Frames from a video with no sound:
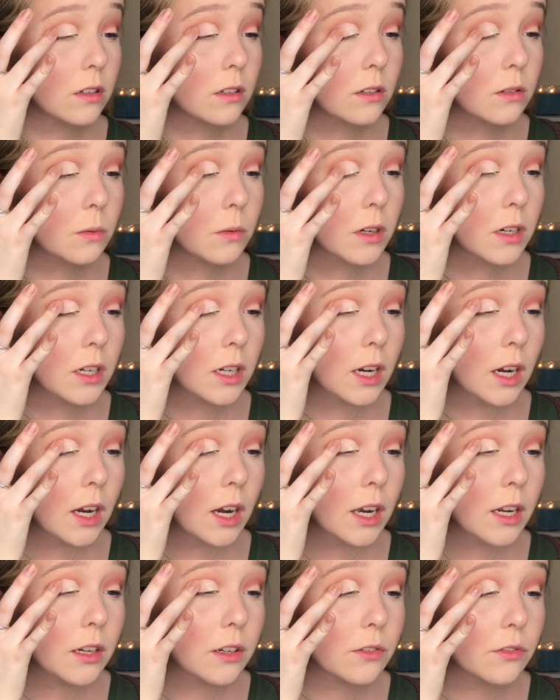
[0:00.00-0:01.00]
This is what it
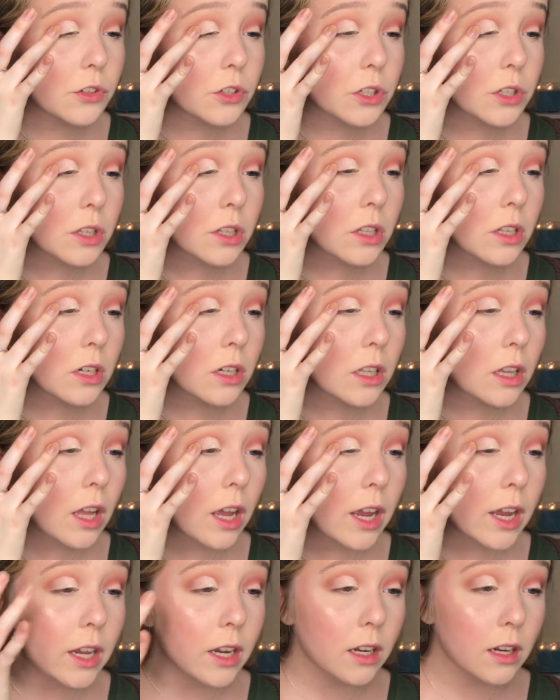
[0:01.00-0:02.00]
kind of should look
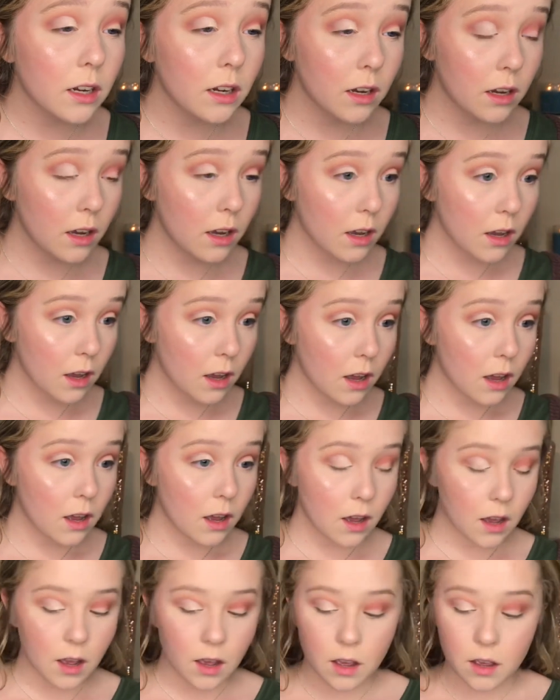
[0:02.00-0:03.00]
like.
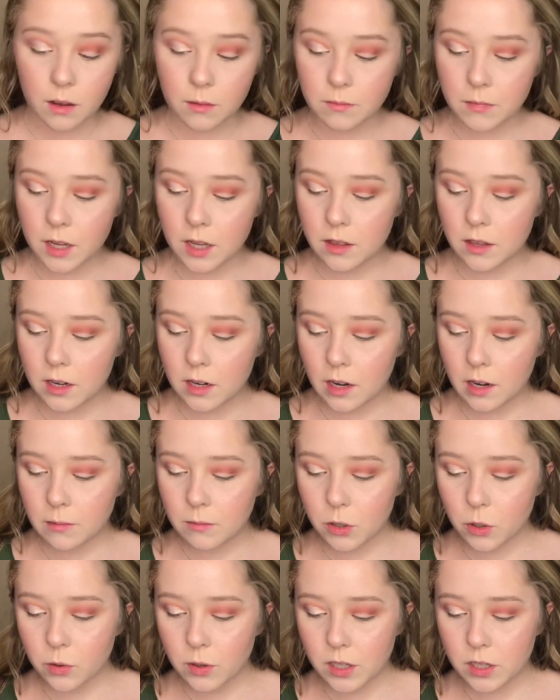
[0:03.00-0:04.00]
And then
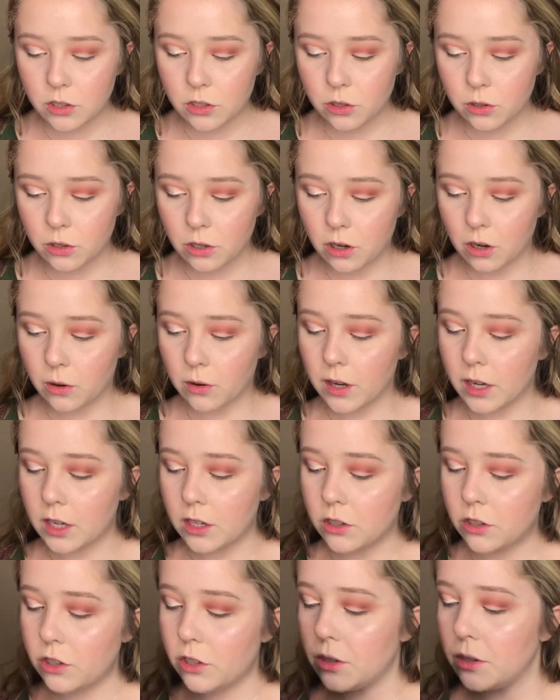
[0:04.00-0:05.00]
I'm going to go
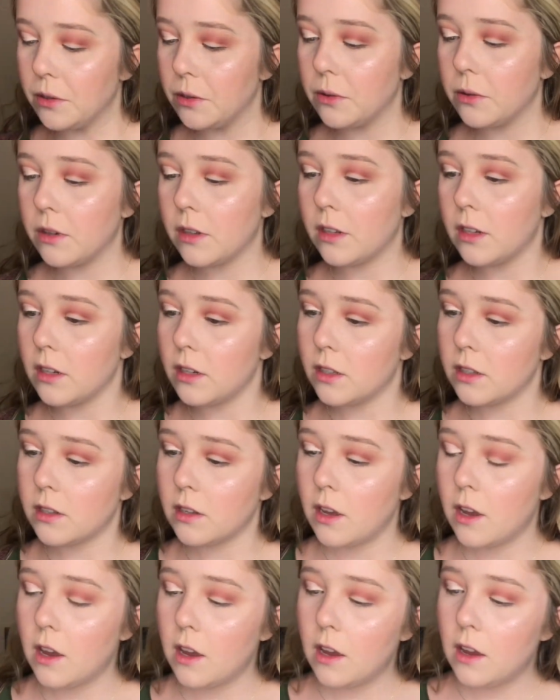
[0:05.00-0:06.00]
into this
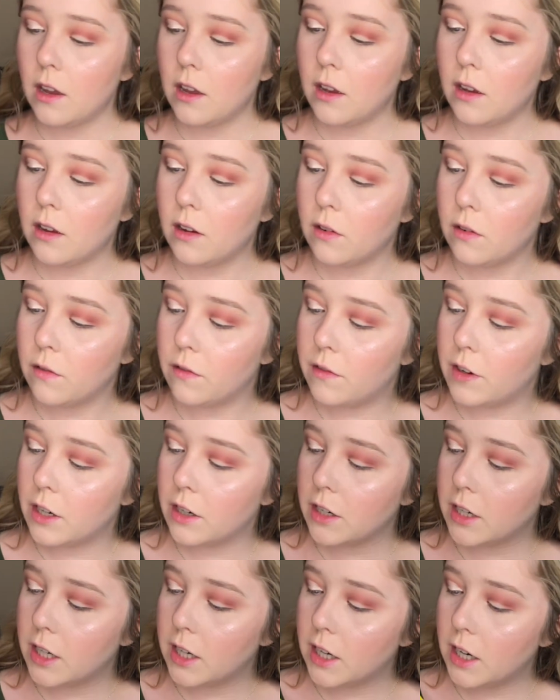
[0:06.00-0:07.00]

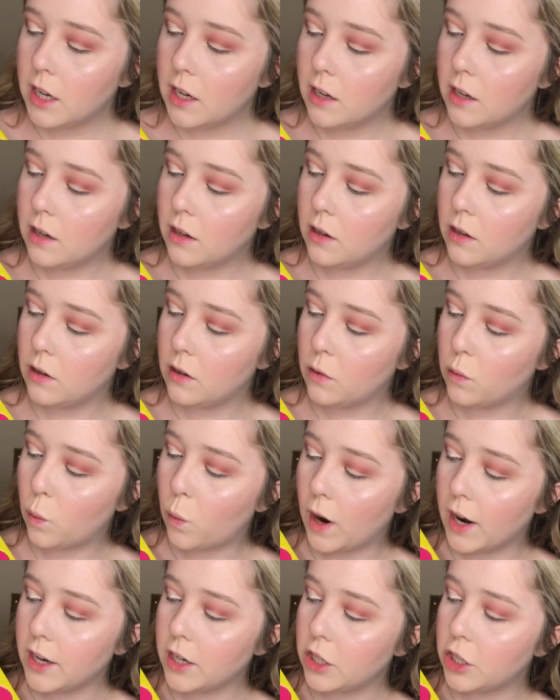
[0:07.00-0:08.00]
very
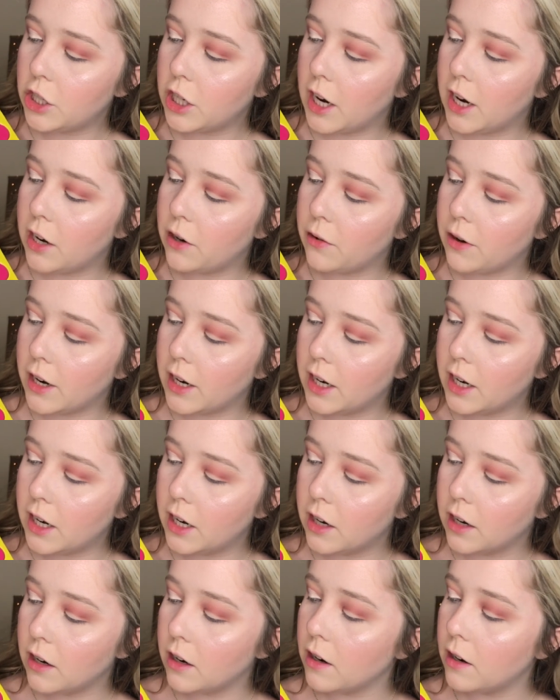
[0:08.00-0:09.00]
white shade right
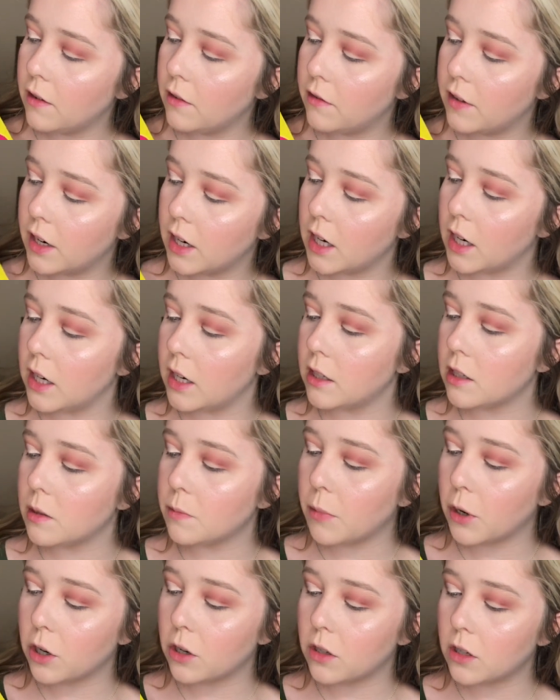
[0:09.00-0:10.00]
here, very
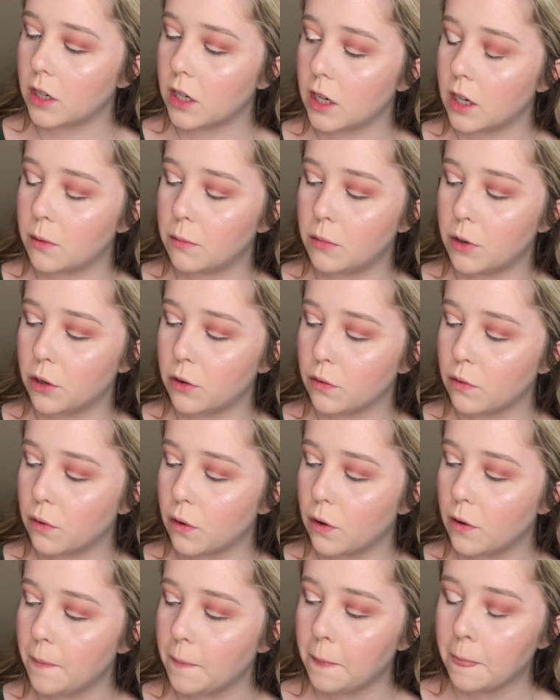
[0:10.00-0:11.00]
sparkly and
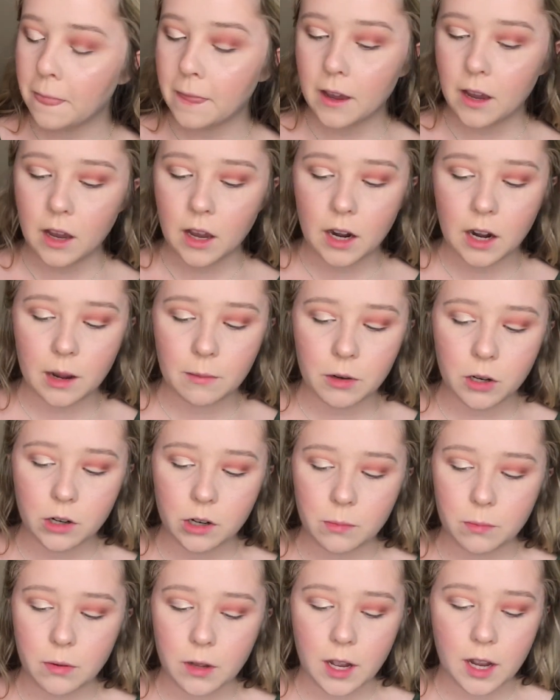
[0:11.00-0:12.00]
beautiful, and I'm going
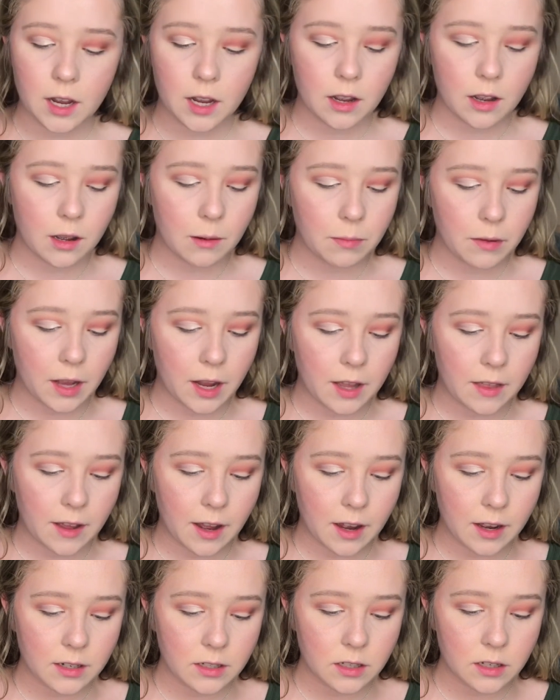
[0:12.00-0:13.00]
to apply
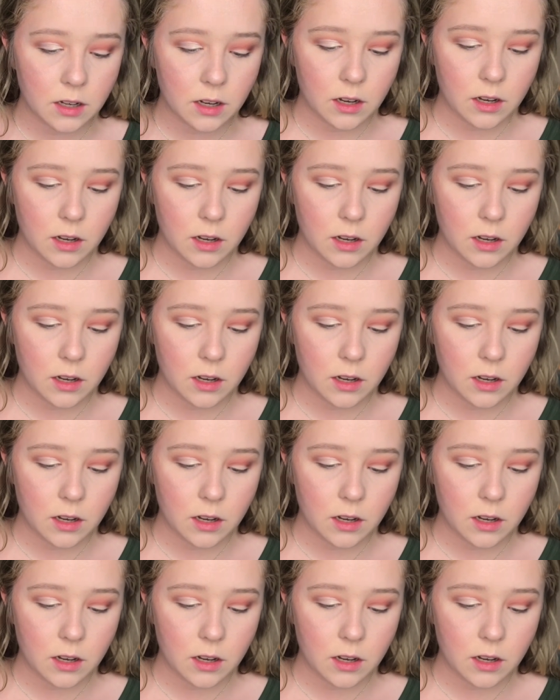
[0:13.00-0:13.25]
that